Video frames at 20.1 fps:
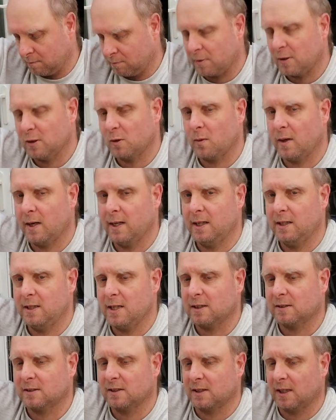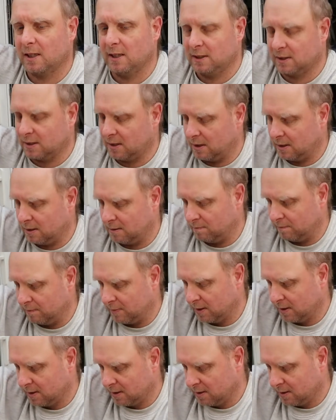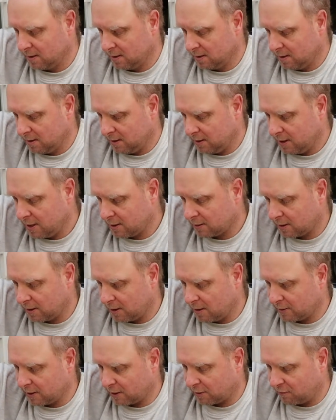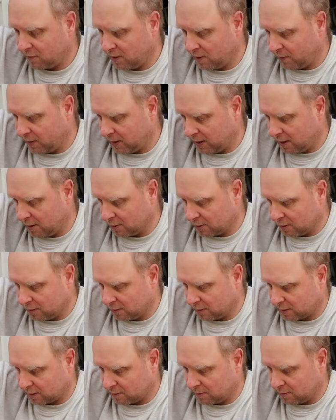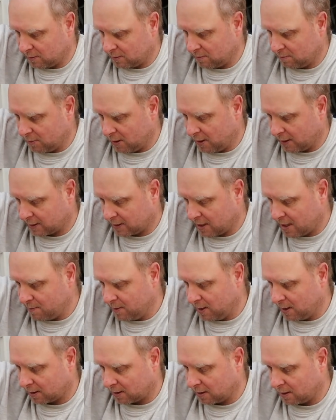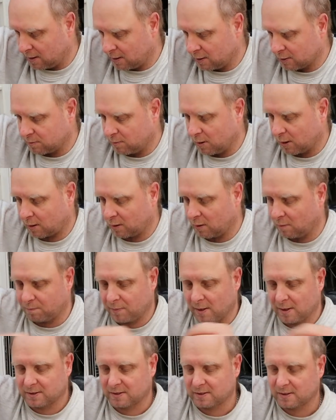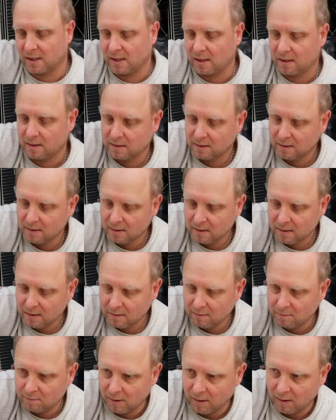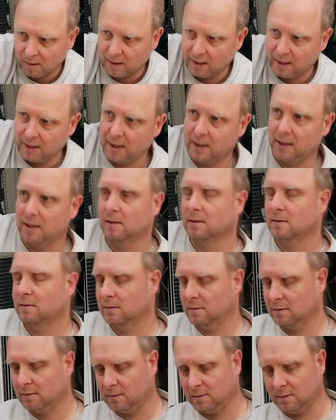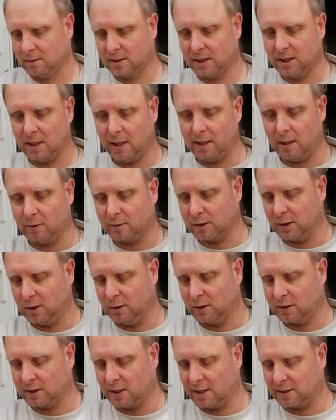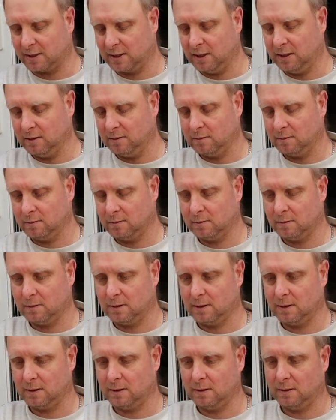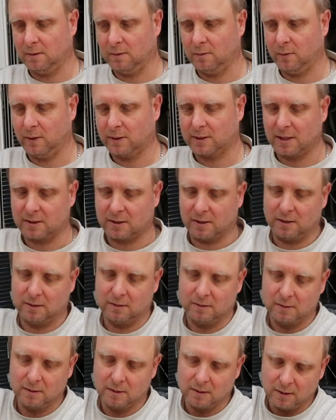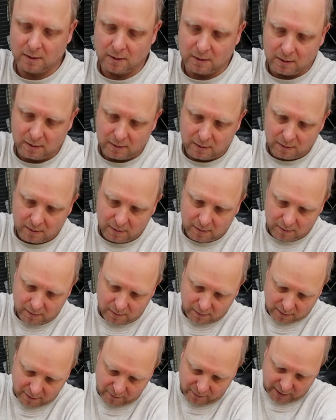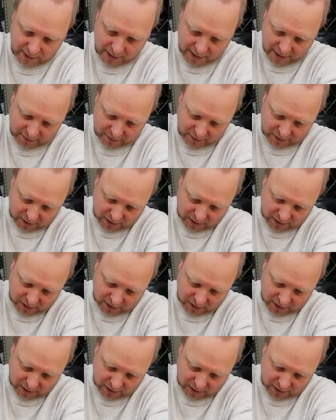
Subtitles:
By the way, in yesterday's yesterday I did 3 videos on my Tamiya cars, my Clodbuster, my TAO2's chassis, which has currently has the